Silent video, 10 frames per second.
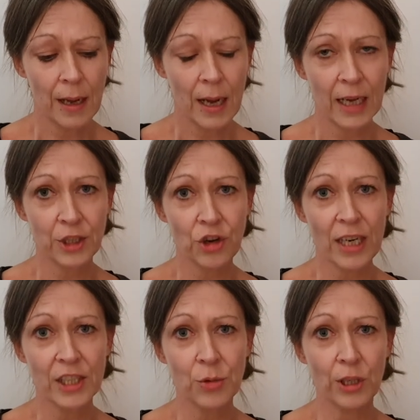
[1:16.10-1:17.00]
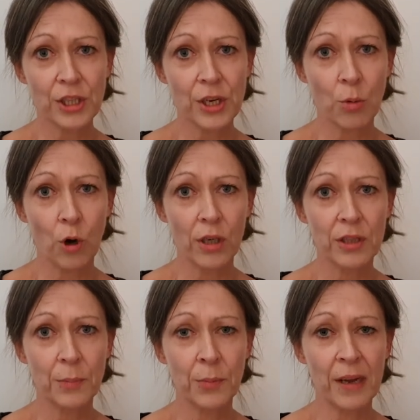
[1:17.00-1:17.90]
I tried to utter a word,
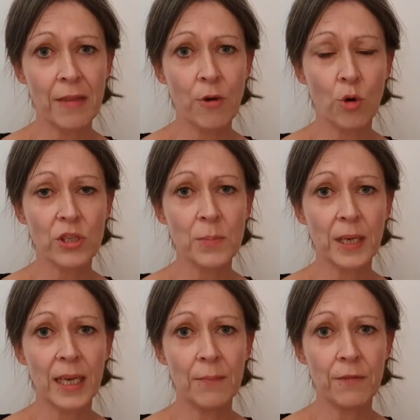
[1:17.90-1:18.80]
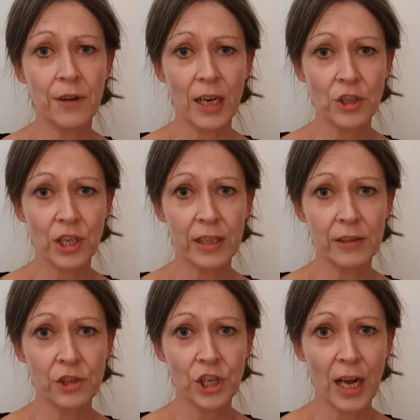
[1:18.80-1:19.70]
but my thoughts became fragile
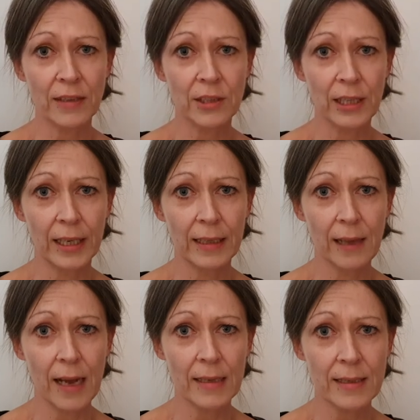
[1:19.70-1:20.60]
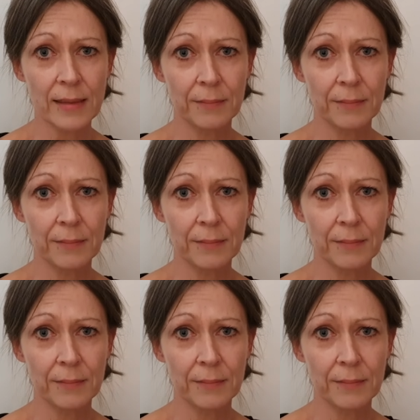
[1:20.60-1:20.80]
and shattered like glass.